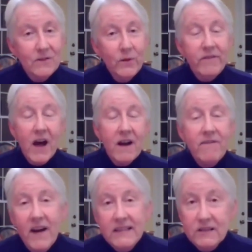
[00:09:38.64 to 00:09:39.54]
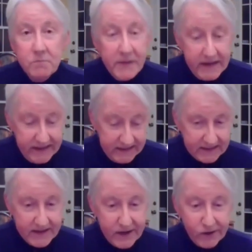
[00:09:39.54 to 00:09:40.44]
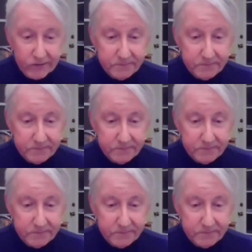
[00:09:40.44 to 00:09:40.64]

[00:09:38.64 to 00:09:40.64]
We've got to find some peace there.